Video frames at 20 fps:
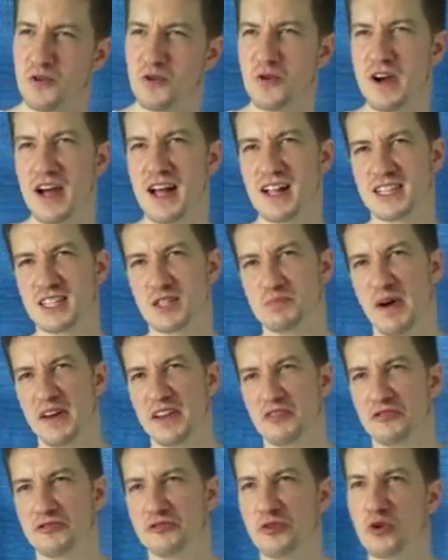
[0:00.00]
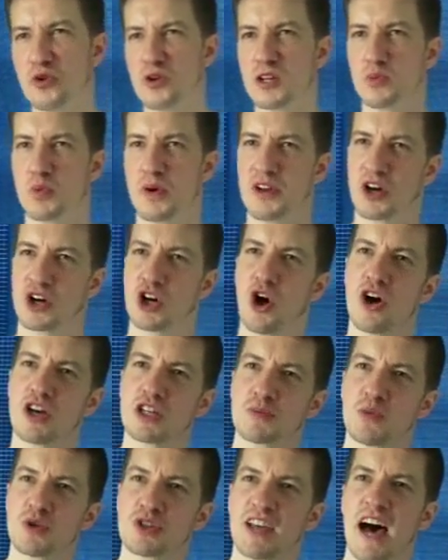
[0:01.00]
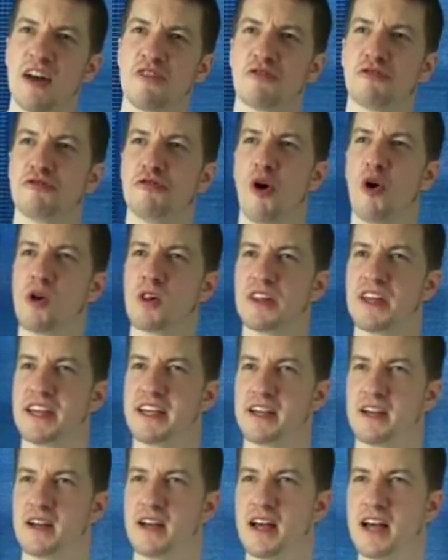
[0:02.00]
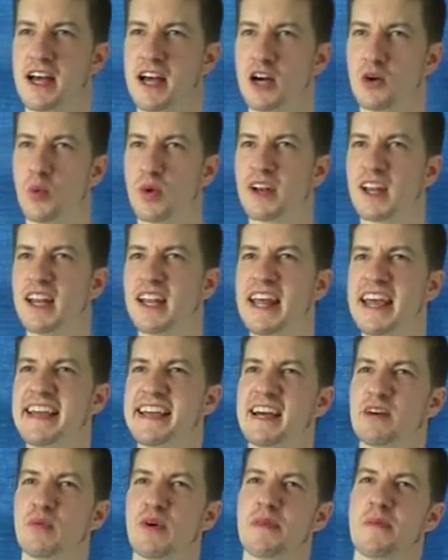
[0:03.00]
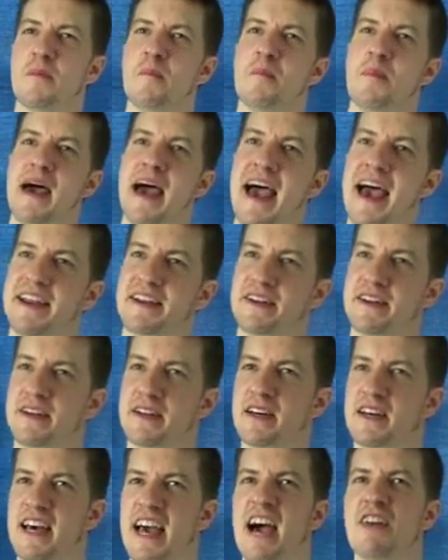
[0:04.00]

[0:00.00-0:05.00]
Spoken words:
Who else but a fool with a cosmos unfolding would linger with man,